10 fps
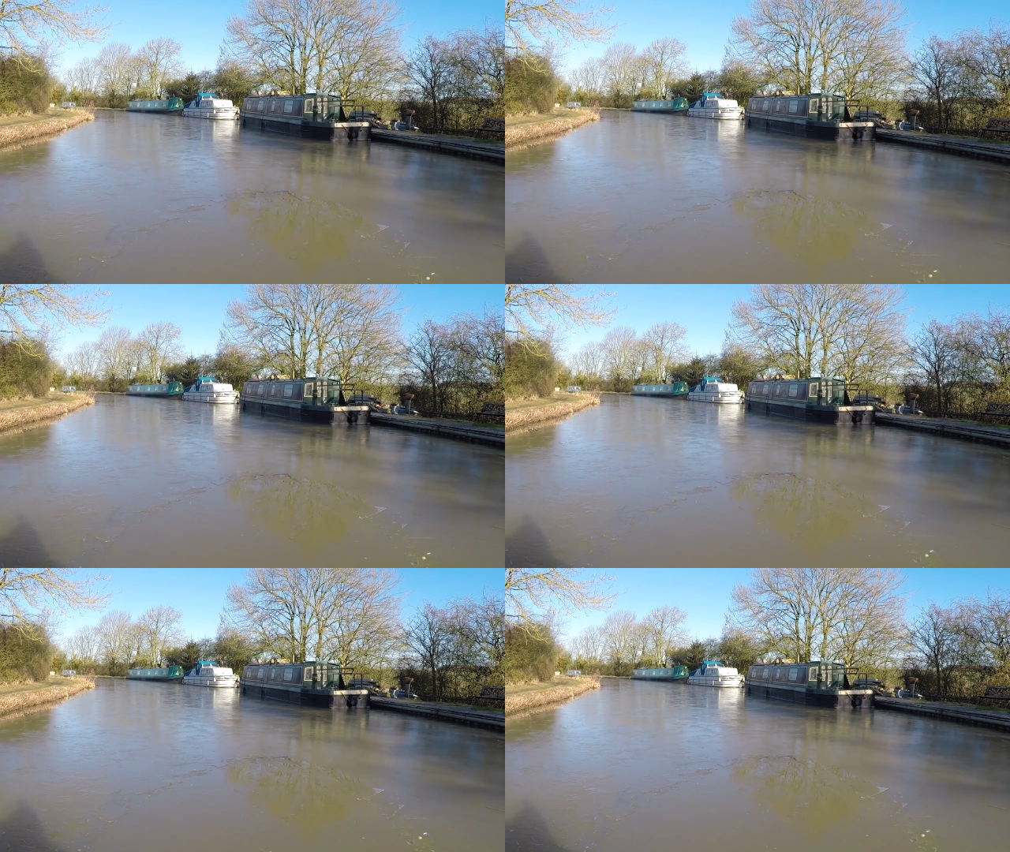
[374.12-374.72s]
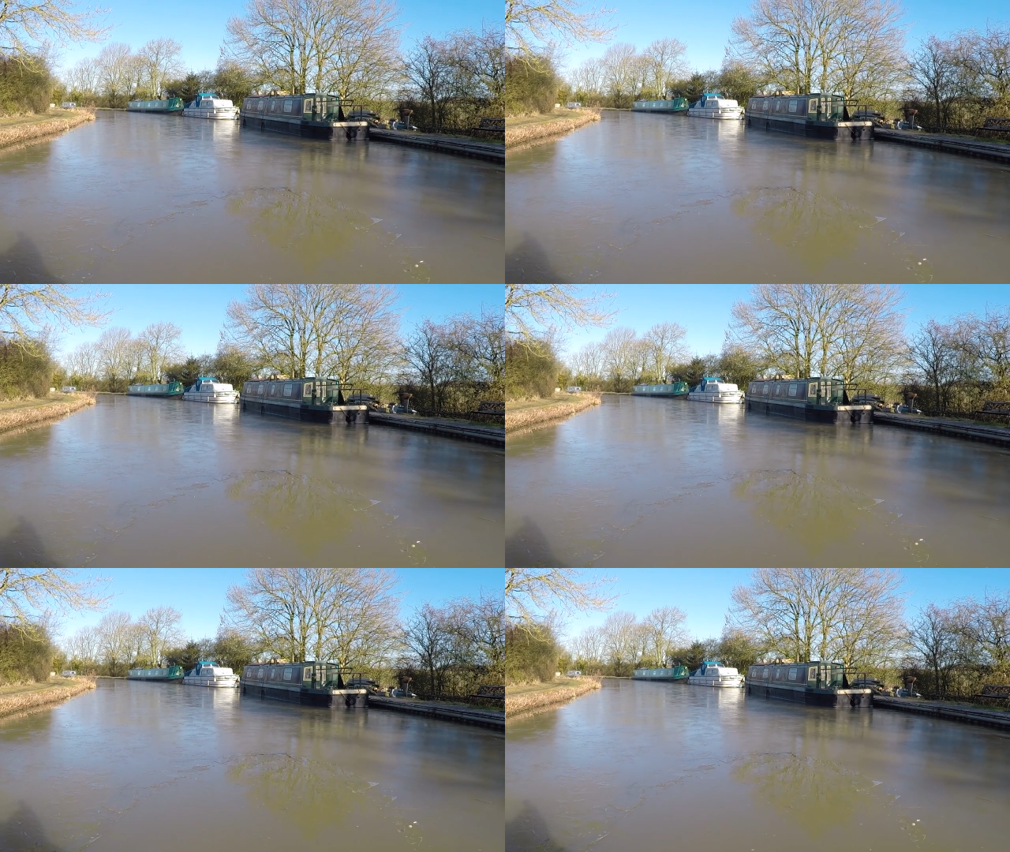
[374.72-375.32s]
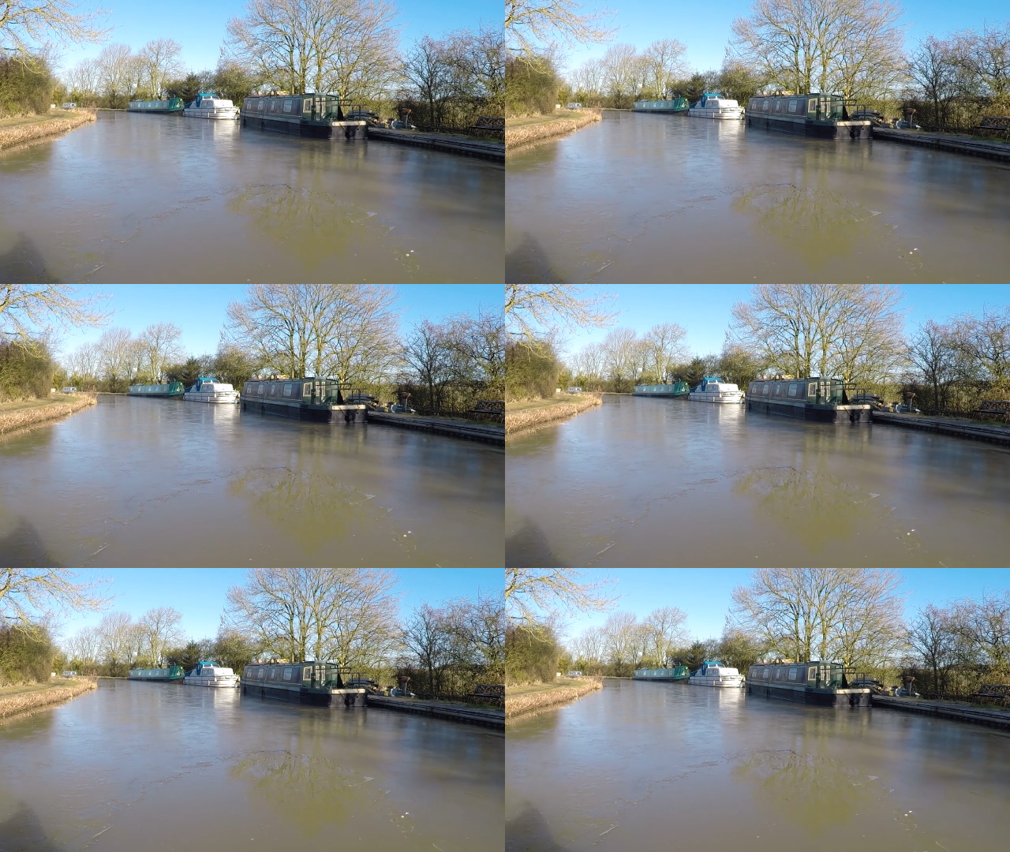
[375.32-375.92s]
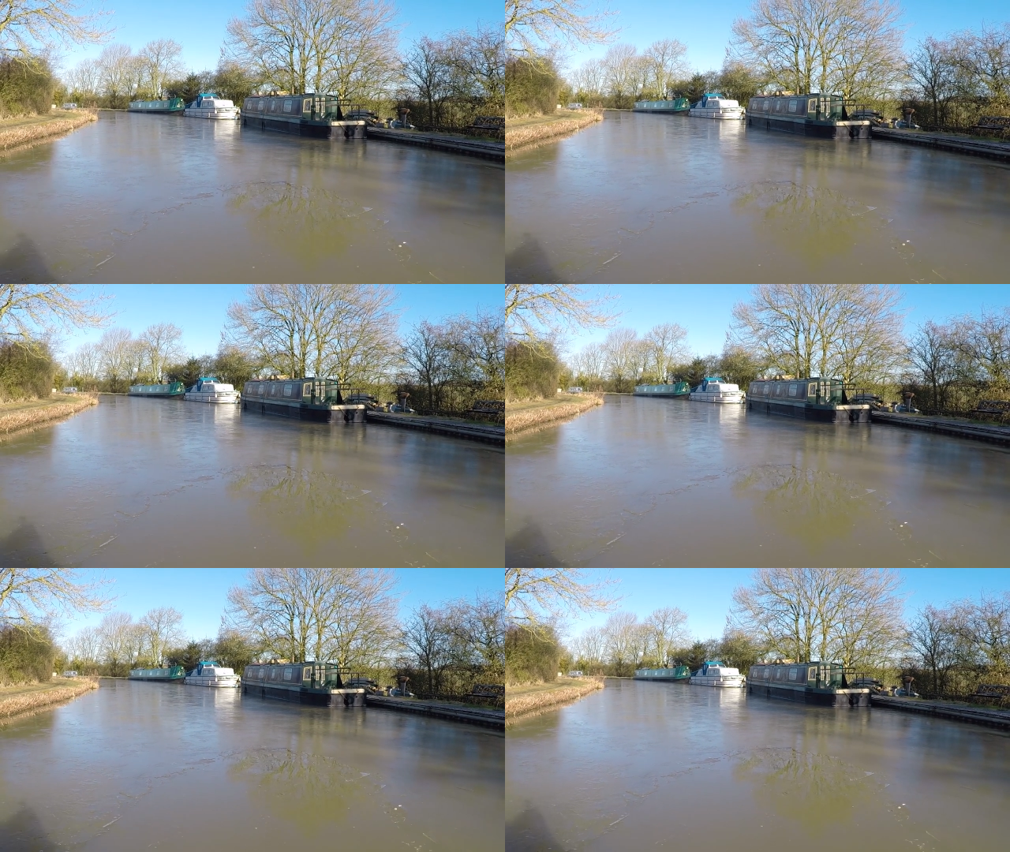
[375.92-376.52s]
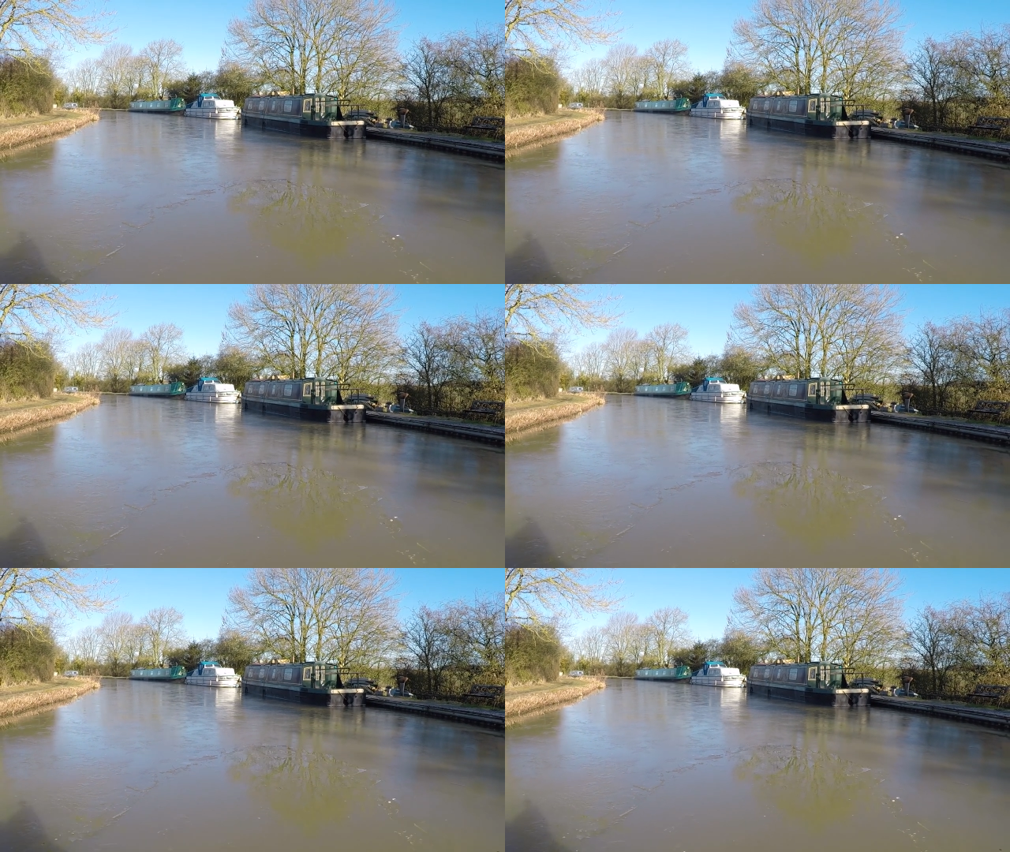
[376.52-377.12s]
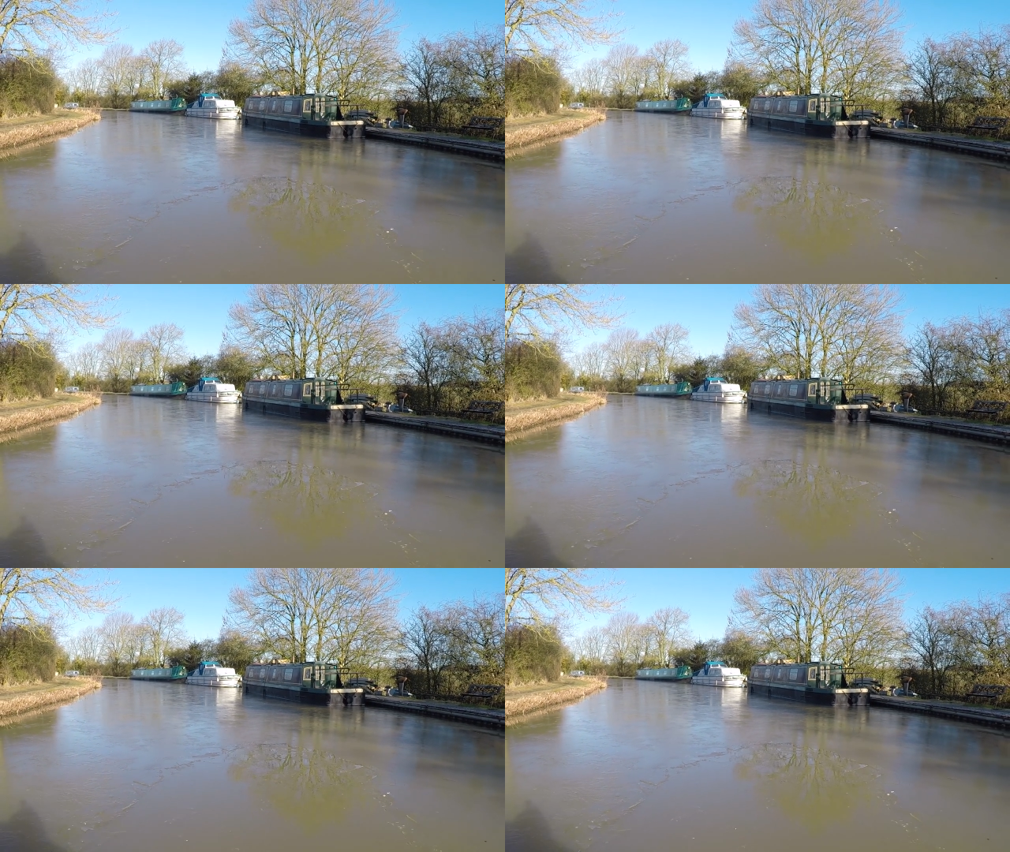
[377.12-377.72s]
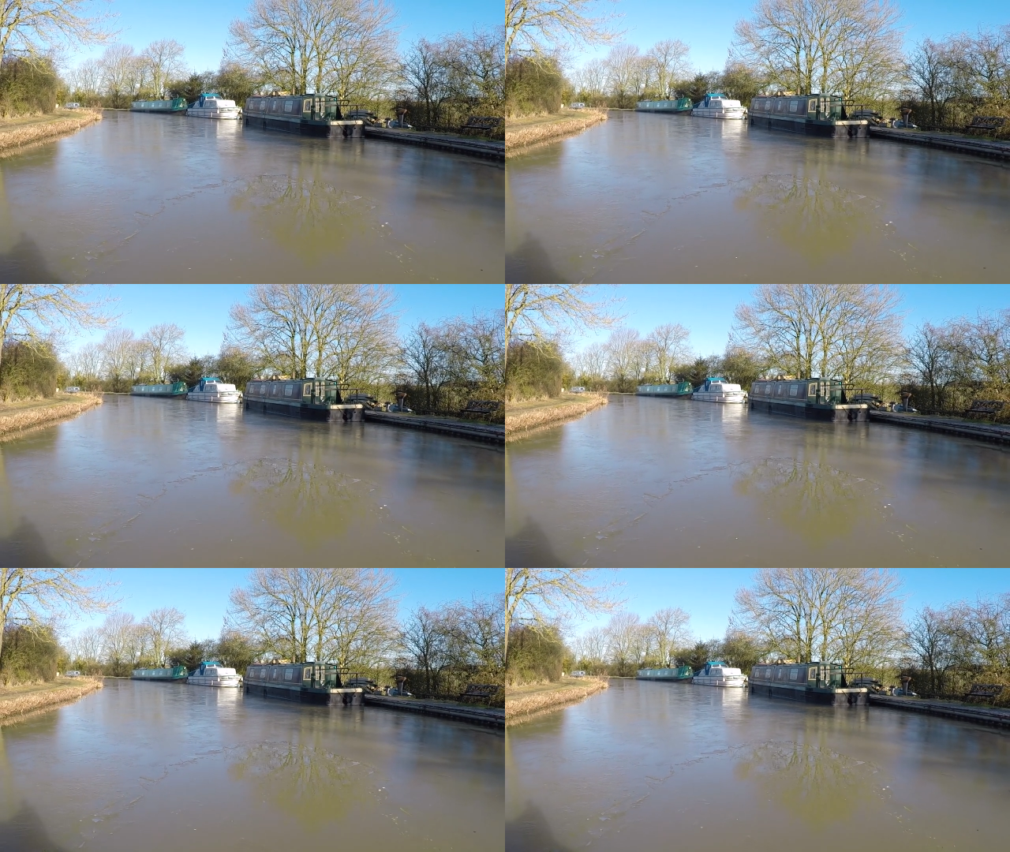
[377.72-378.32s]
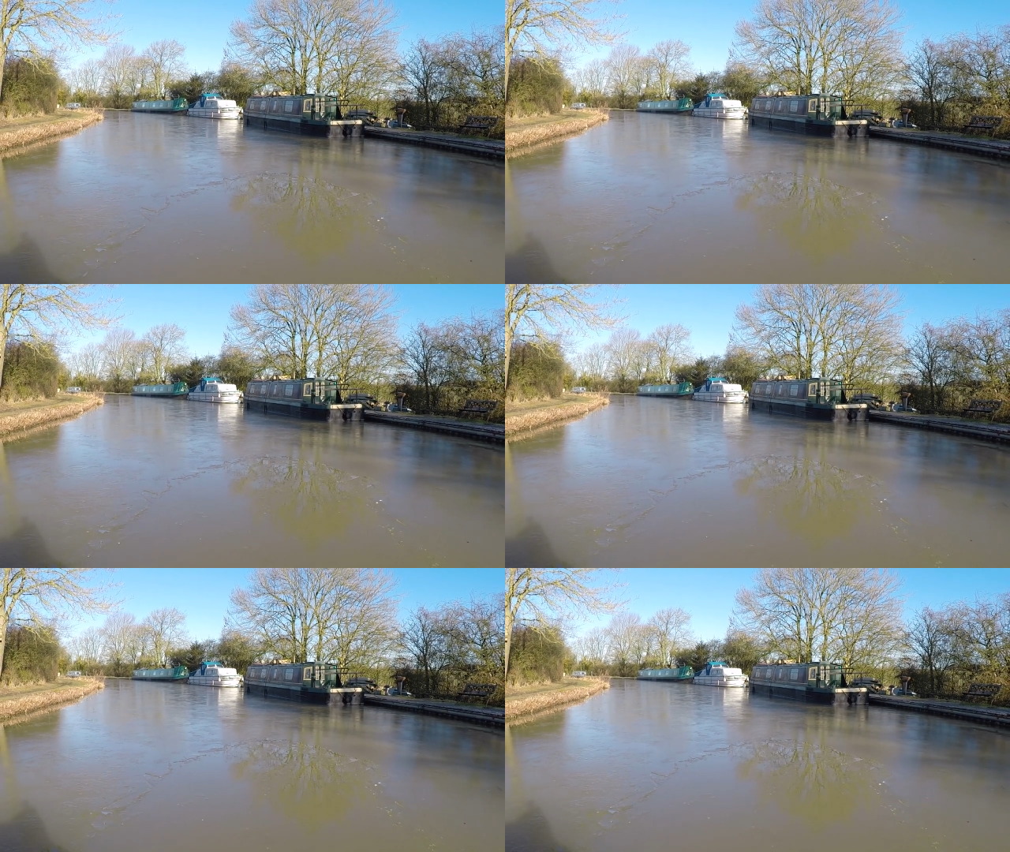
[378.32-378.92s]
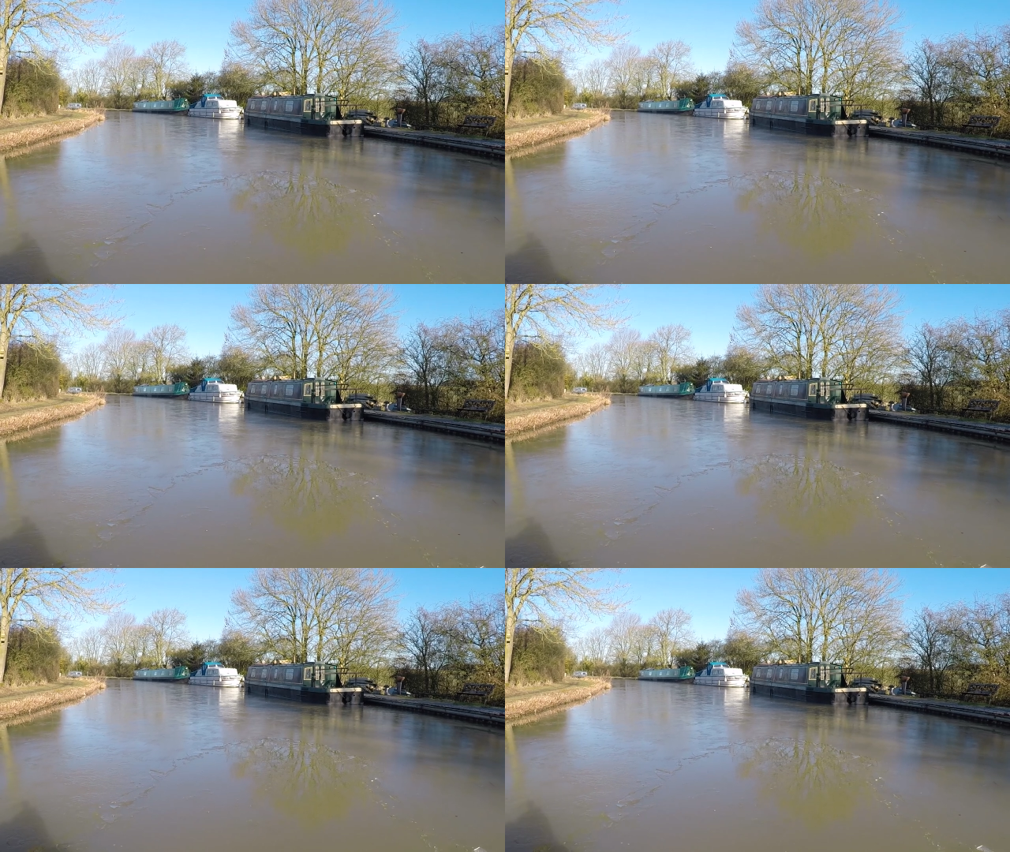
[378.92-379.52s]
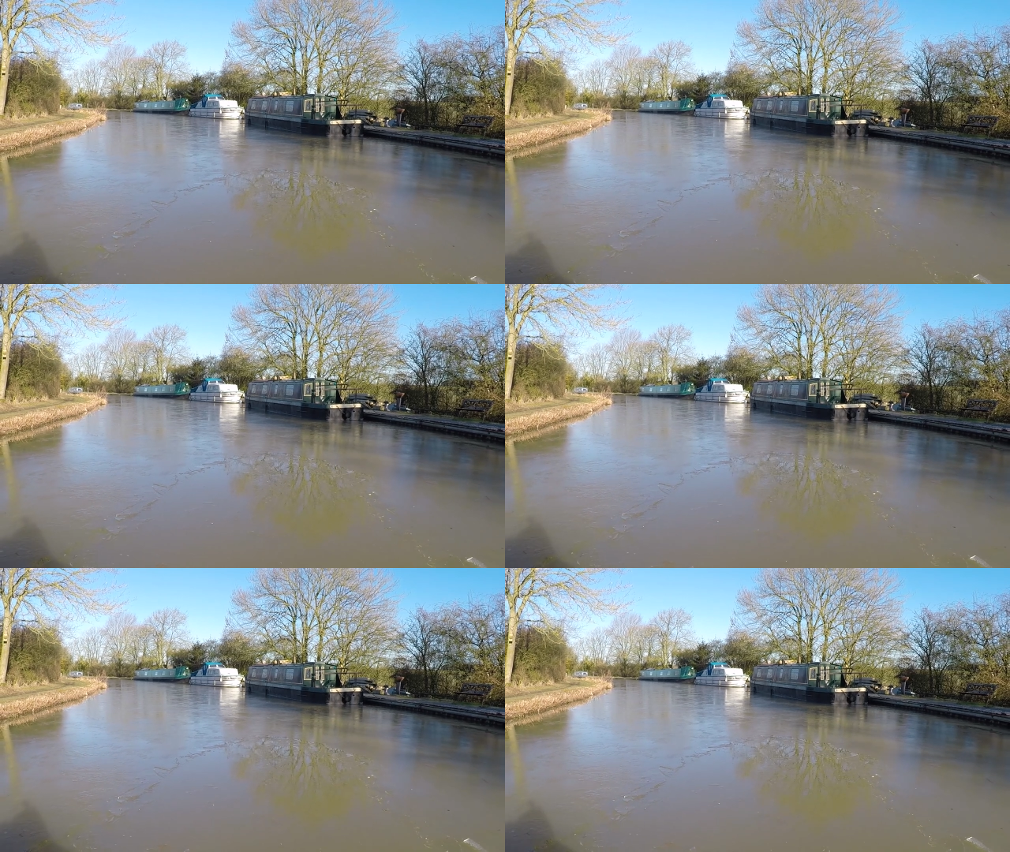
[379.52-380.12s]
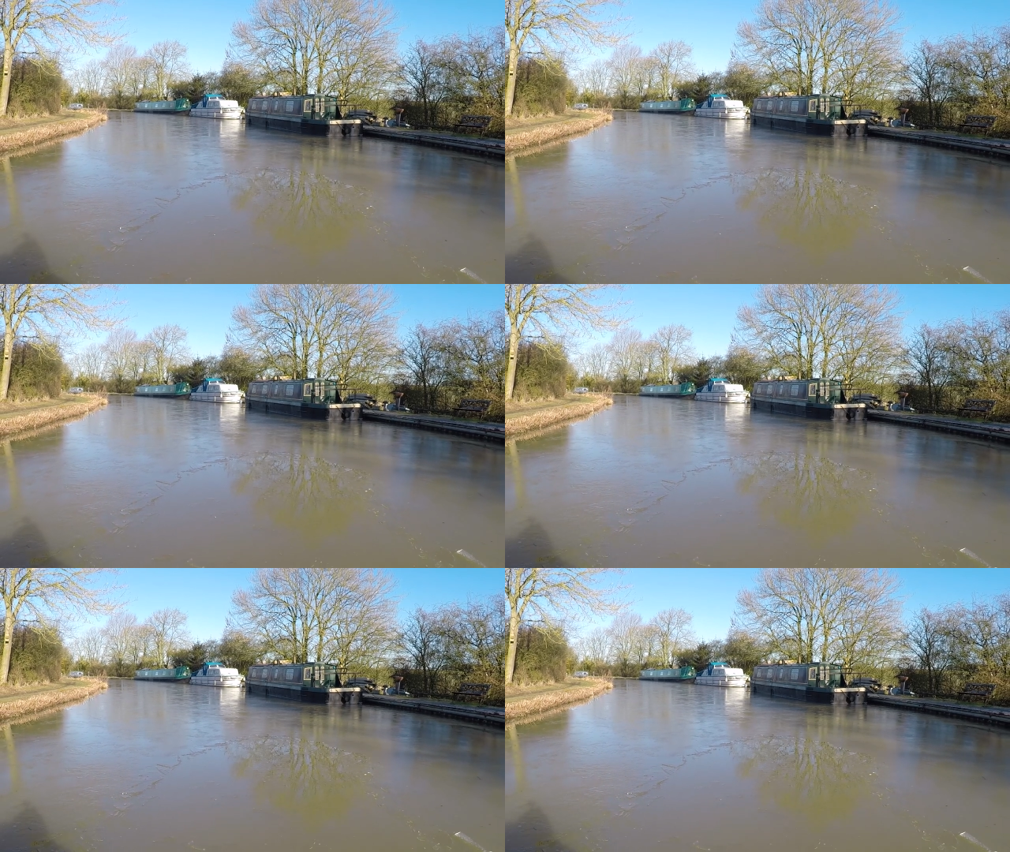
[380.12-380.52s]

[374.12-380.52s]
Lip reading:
Nobody's mouth can be seen.